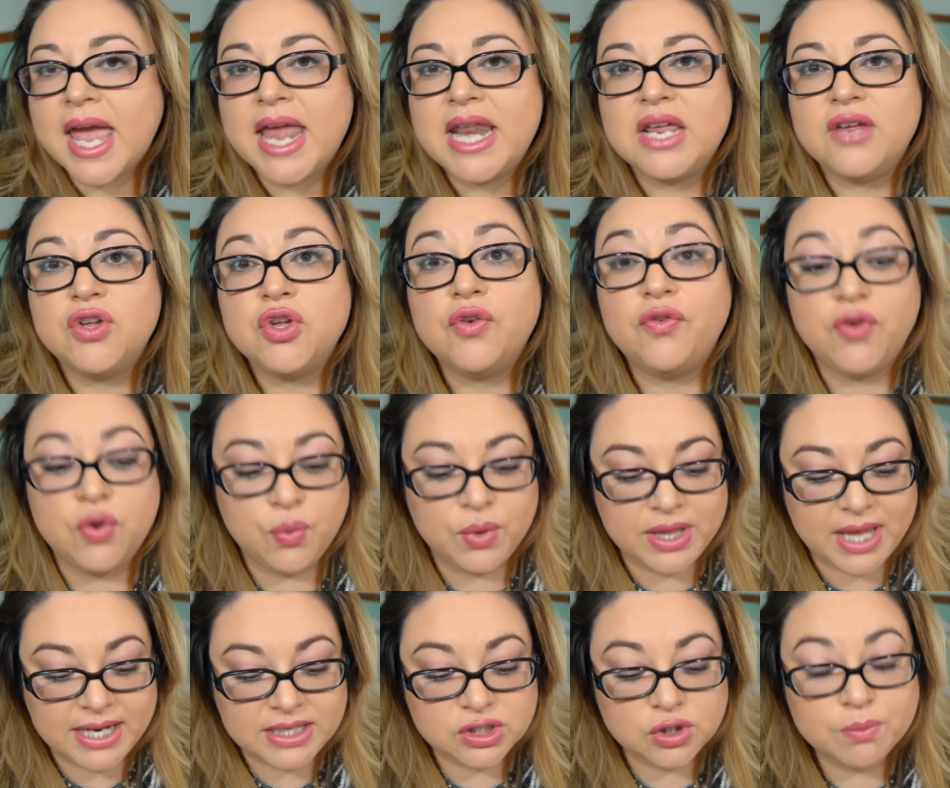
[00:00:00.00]
And if you would
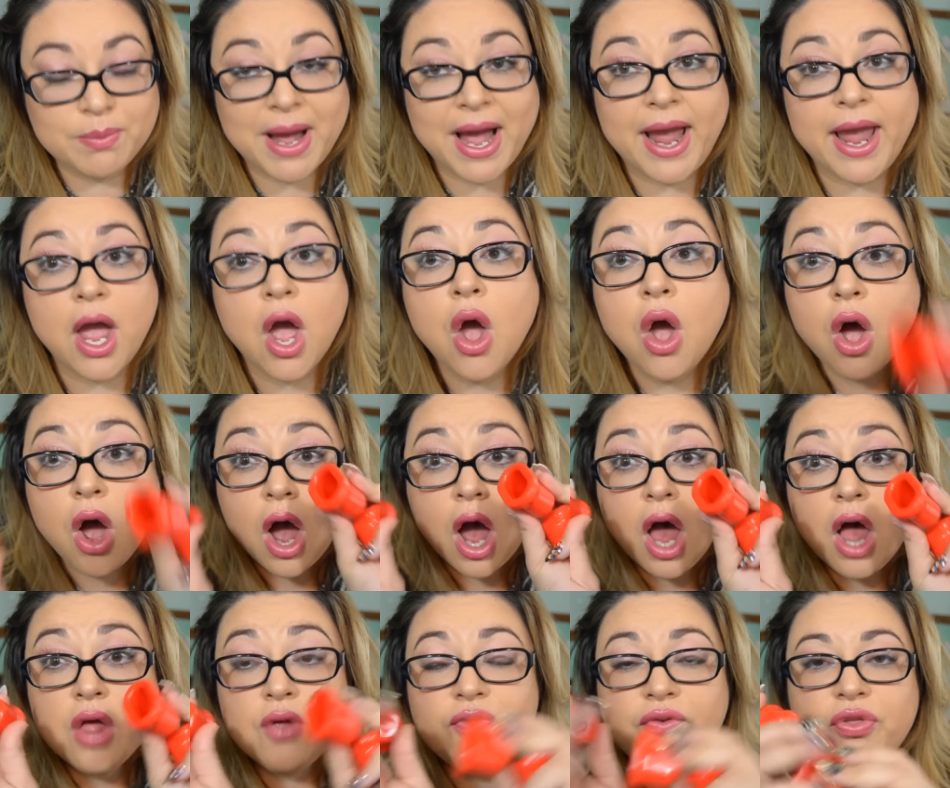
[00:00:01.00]
like to buy
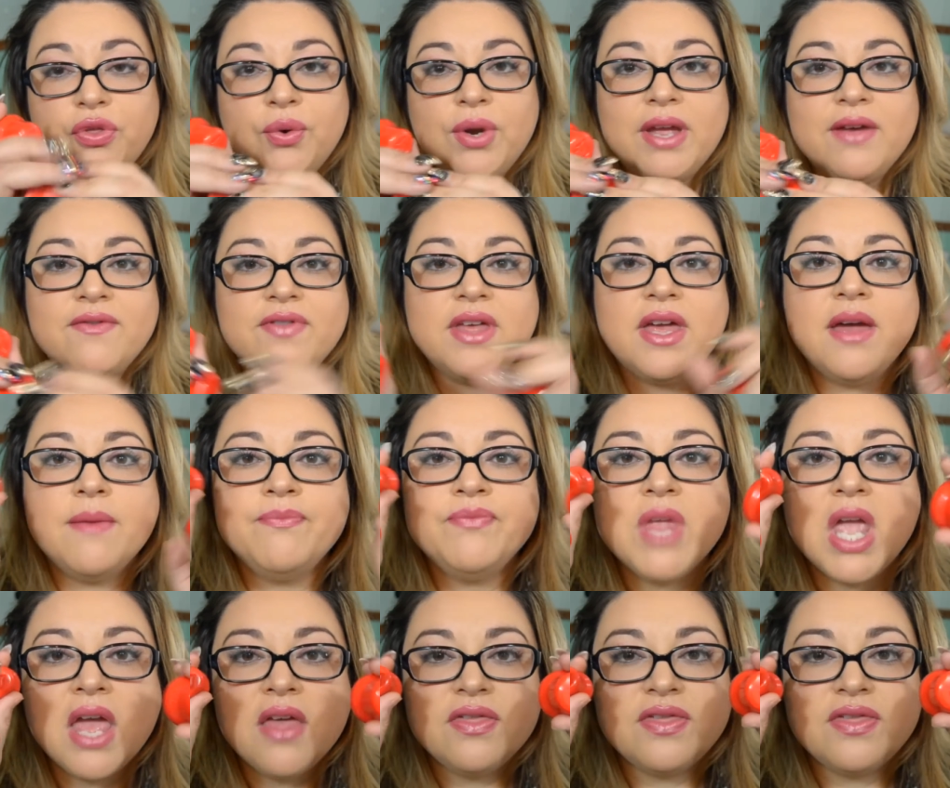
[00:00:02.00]
all three of them,